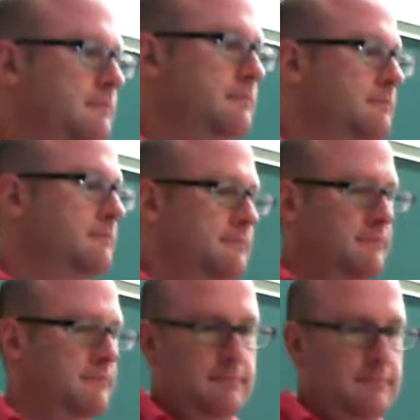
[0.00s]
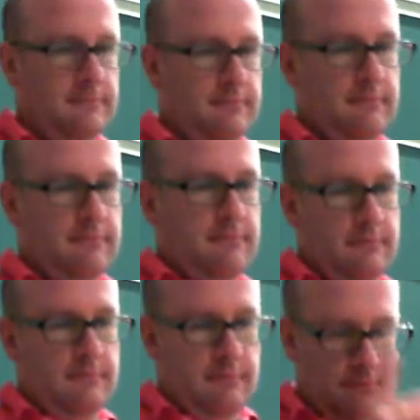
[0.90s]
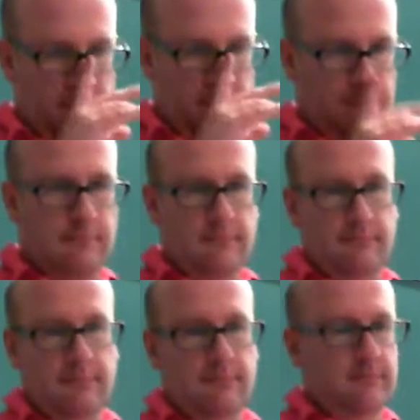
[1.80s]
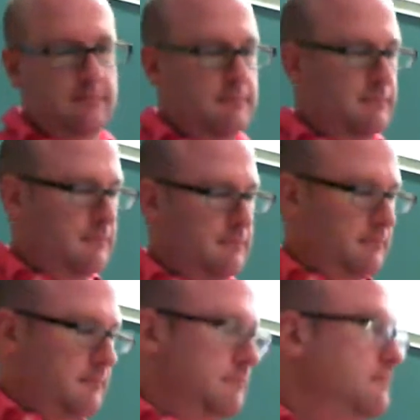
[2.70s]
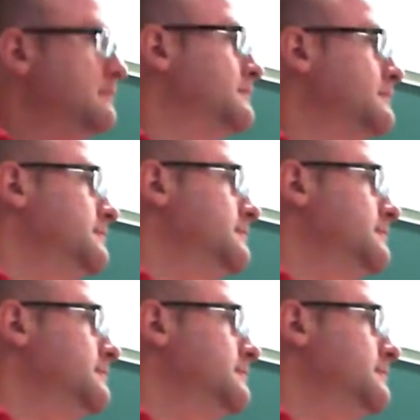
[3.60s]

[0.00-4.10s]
first year. It's like hearing her voice.